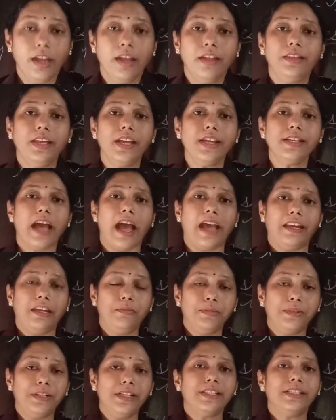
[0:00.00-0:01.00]
These
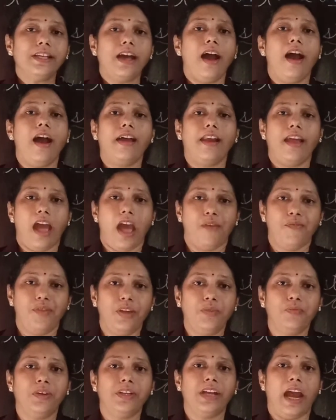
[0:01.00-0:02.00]
animals are
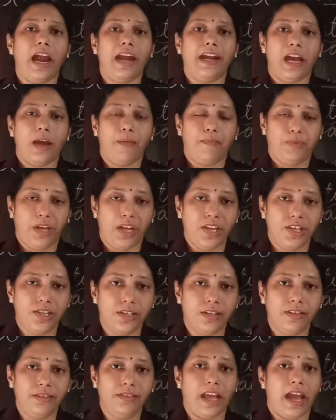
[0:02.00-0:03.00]
having one
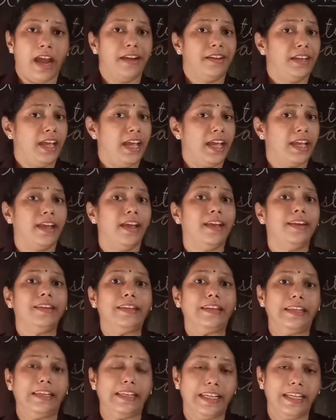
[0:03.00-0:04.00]
adaptation that they can
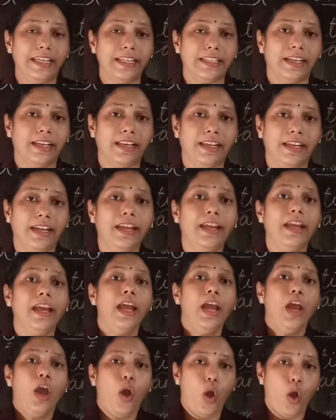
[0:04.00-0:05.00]
easily,
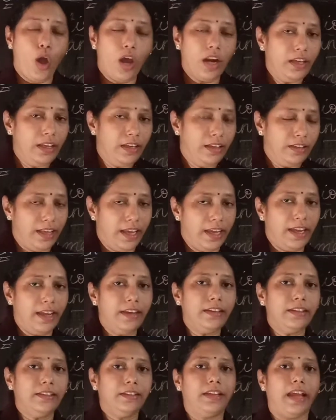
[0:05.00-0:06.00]
or they
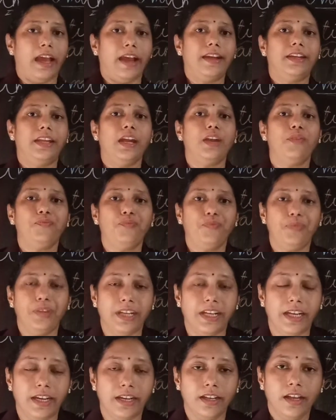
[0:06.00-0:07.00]
can get their
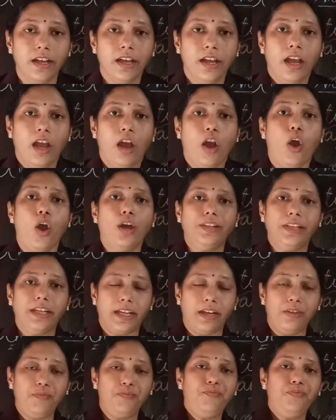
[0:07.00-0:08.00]
feed, or they
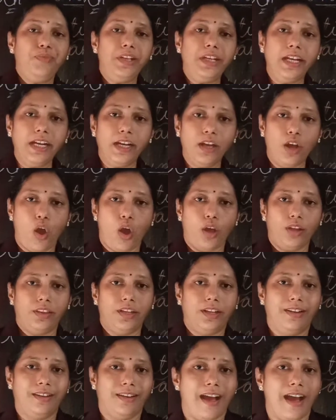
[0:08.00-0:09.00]
can feed on the
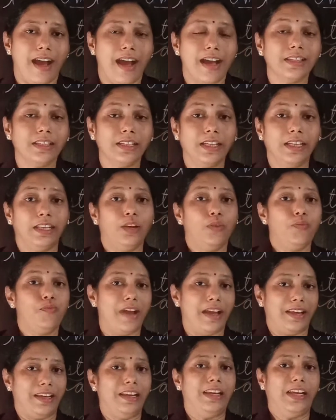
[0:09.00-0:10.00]
grass in a
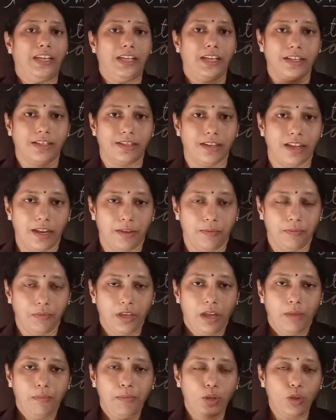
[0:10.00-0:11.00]
very little time.
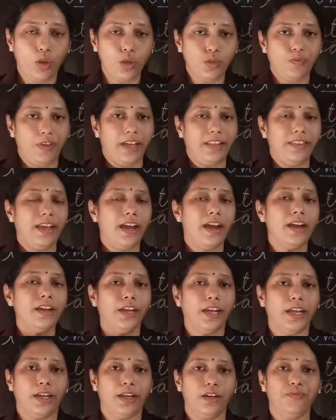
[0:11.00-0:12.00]
Because when they are
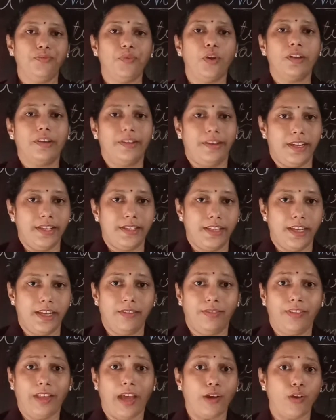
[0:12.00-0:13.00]
taken for grazing,
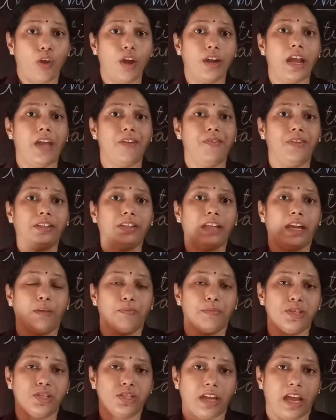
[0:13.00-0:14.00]
they are not having that
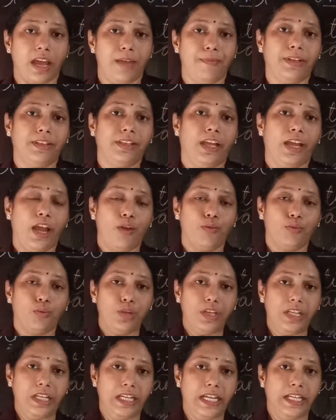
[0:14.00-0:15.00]
much time. They have to
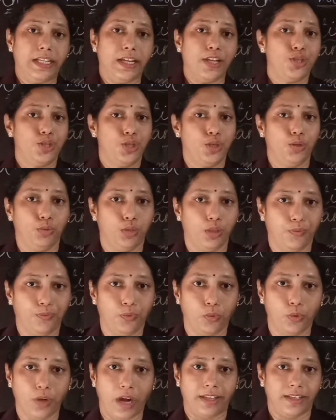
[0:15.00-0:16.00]
eat and chew the
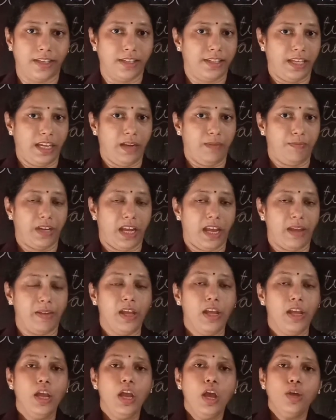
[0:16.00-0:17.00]
food at the same time.
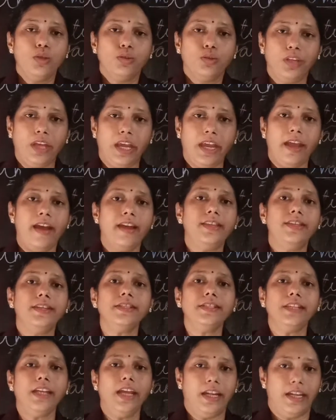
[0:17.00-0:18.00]
So they are
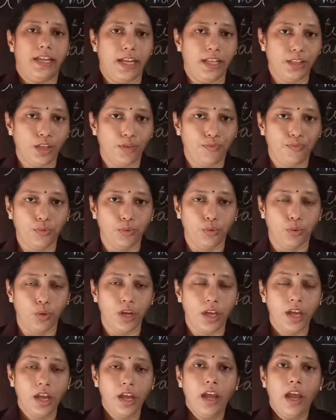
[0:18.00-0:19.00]
just eating the
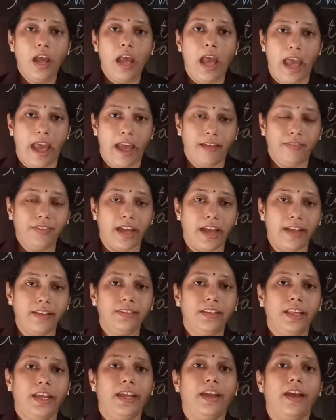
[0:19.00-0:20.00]
food, and then
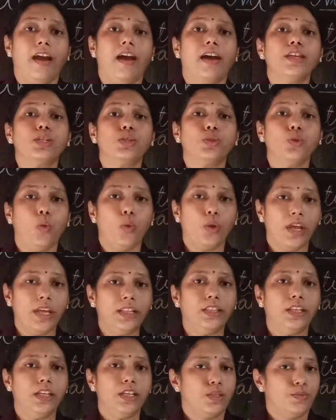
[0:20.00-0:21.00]
they are
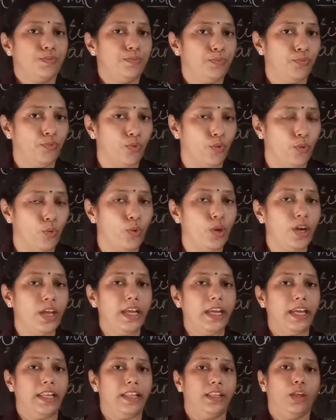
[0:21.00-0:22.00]
storing this food
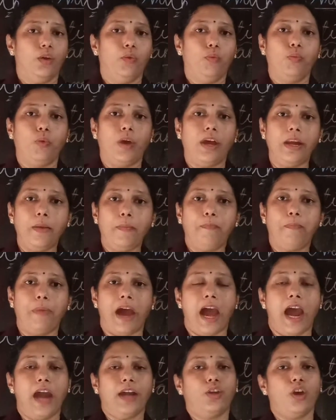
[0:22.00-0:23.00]
in the one
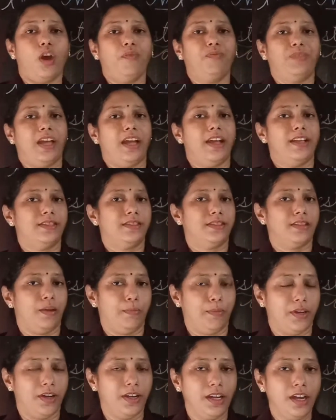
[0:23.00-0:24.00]
part of their
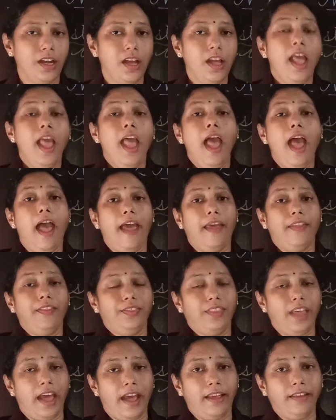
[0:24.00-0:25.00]
stomach, and
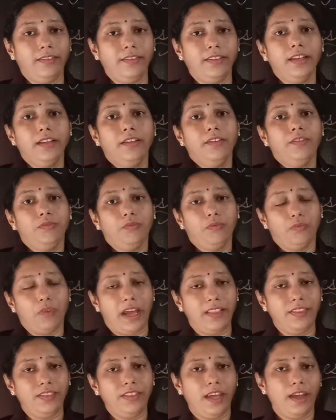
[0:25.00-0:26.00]
then
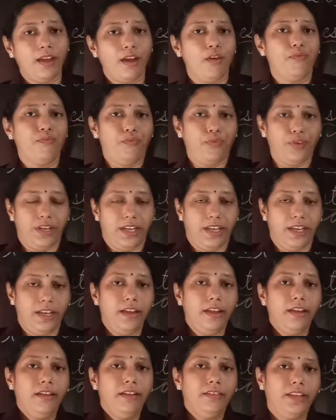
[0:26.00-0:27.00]
when they are
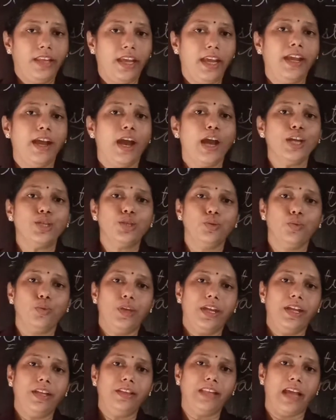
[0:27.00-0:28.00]
free, they are
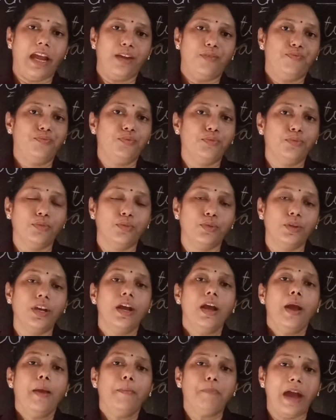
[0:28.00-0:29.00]
chewing that food
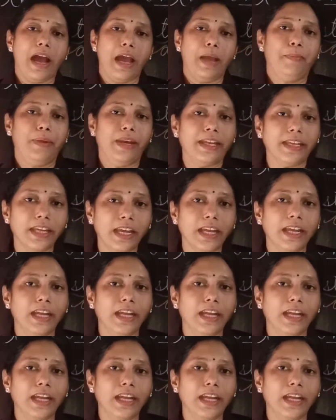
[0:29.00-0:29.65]
by bringing